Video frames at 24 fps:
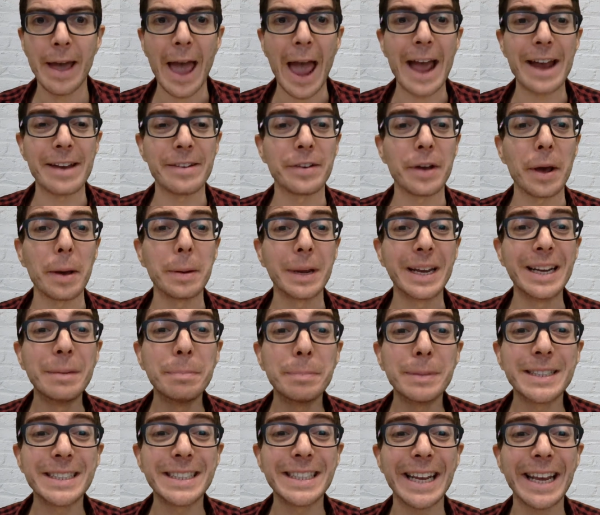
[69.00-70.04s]
And in
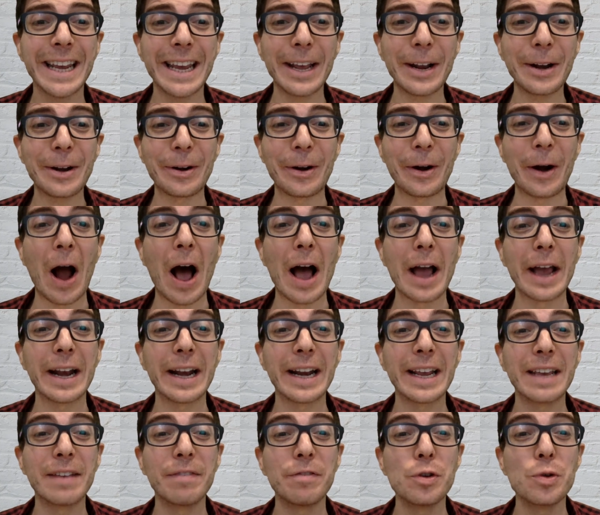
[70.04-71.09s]
particular, I'm going
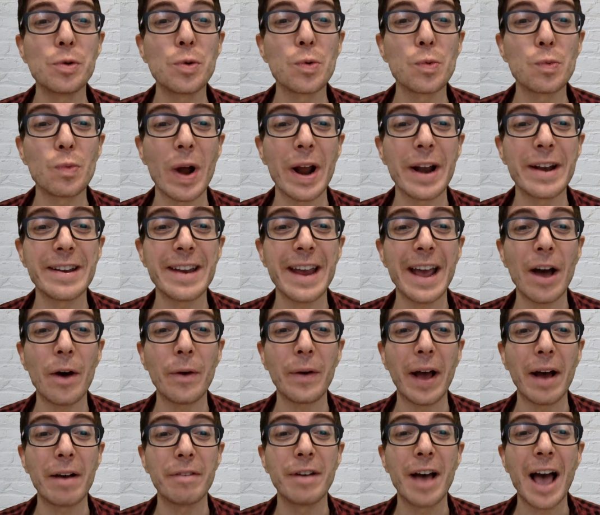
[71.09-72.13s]
to give you a rundown
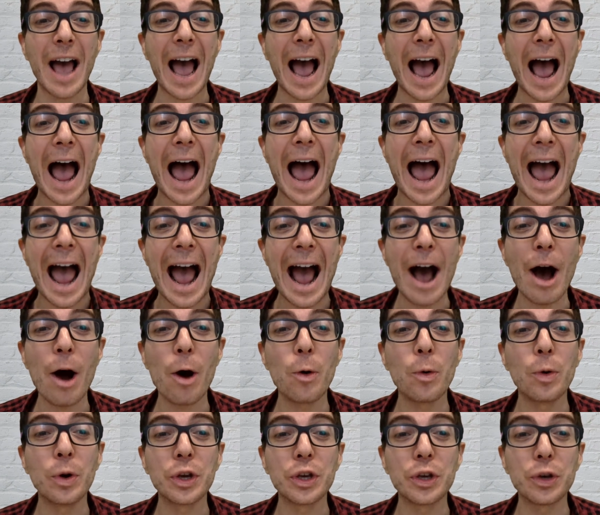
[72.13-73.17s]
of
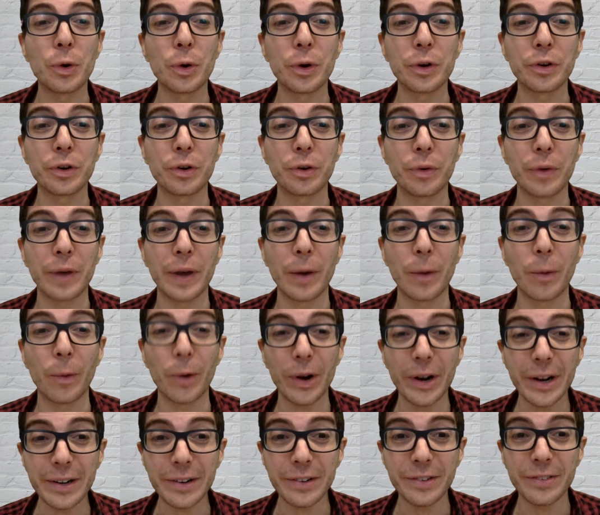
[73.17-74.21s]
how your degree
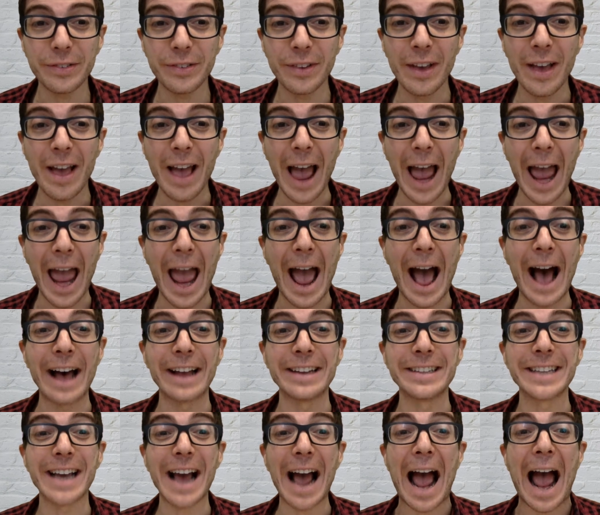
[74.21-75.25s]
works
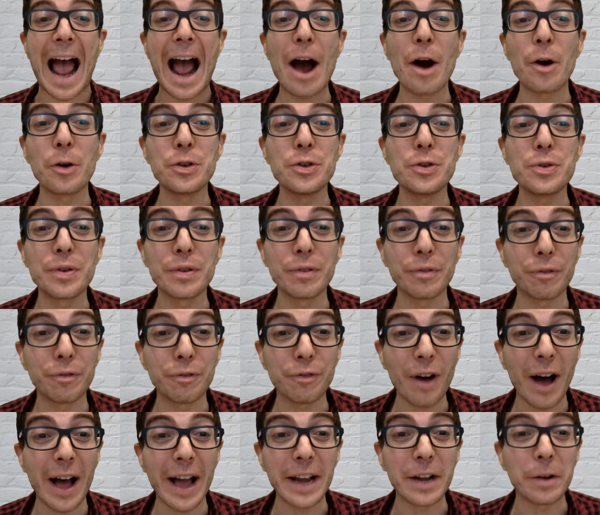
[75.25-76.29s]
and how you can
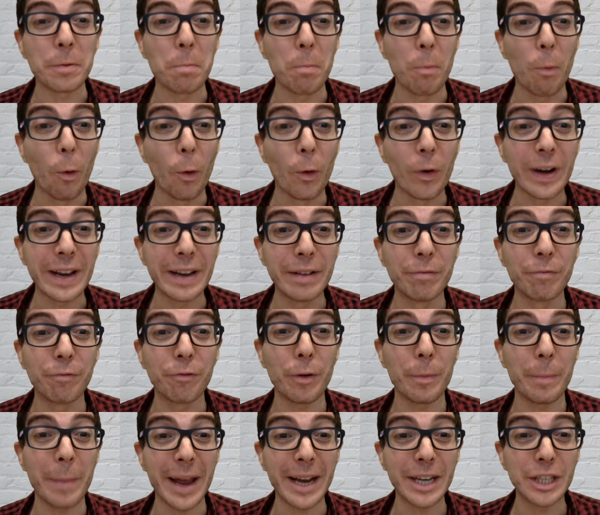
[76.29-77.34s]
find more
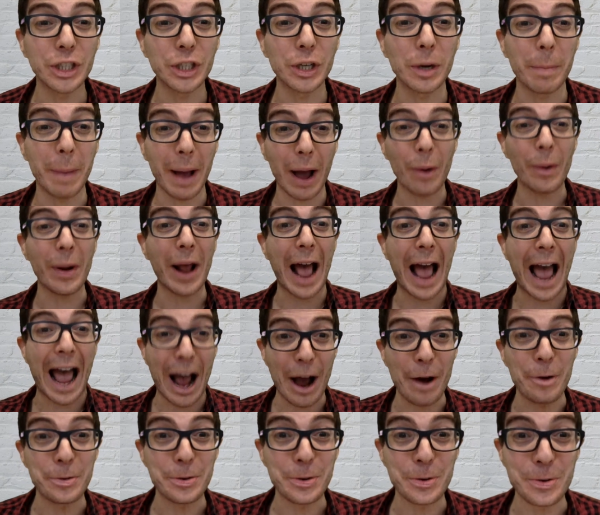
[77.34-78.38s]
information about
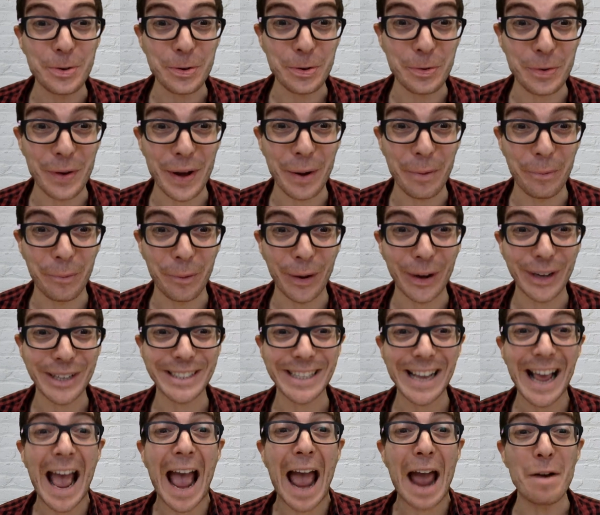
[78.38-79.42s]
how your degree works
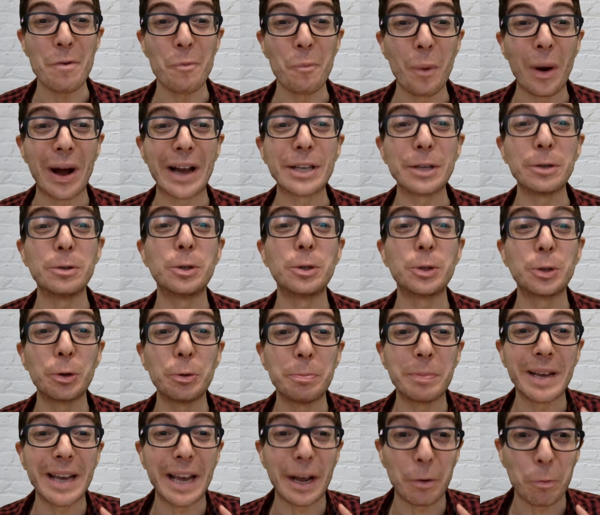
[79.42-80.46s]
and what you should
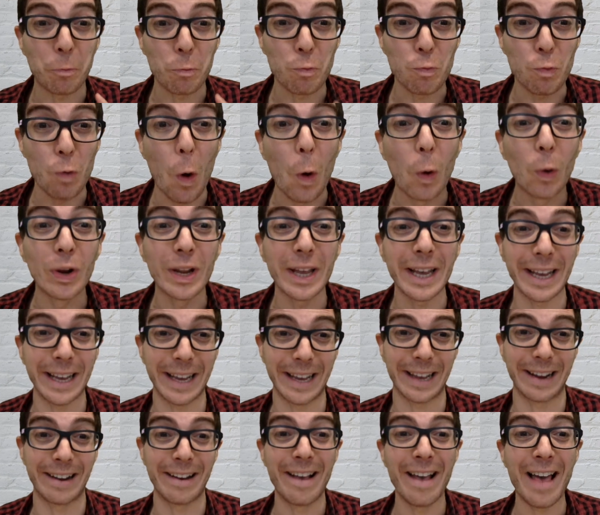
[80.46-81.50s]
be enrolling
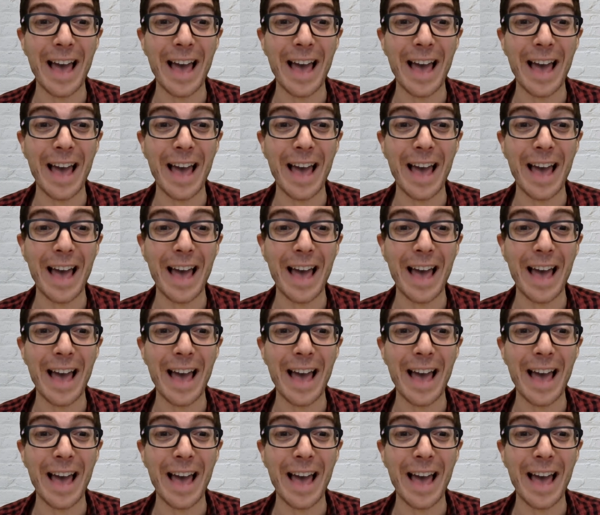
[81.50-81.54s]
in